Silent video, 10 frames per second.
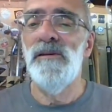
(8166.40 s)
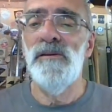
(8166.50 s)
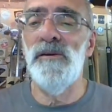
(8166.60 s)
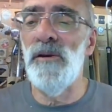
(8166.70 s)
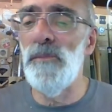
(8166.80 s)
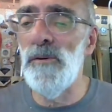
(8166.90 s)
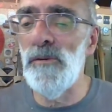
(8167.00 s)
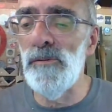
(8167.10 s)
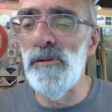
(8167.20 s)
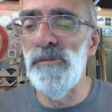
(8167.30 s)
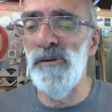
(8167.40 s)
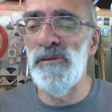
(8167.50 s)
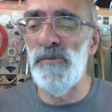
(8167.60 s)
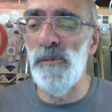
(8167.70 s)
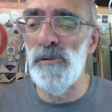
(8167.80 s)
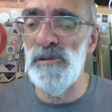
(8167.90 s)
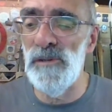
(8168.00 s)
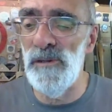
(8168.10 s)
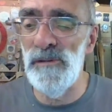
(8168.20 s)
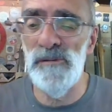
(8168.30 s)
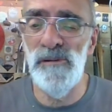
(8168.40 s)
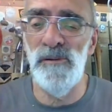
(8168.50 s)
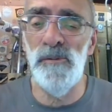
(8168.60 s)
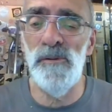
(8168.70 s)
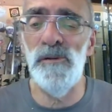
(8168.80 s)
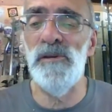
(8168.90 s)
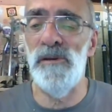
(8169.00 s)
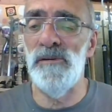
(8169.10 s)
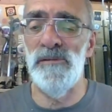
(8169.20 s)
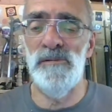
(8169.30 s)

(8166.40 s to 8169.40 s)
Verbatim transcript: Good night, Michael. Thanks very much indeed. I will indeed.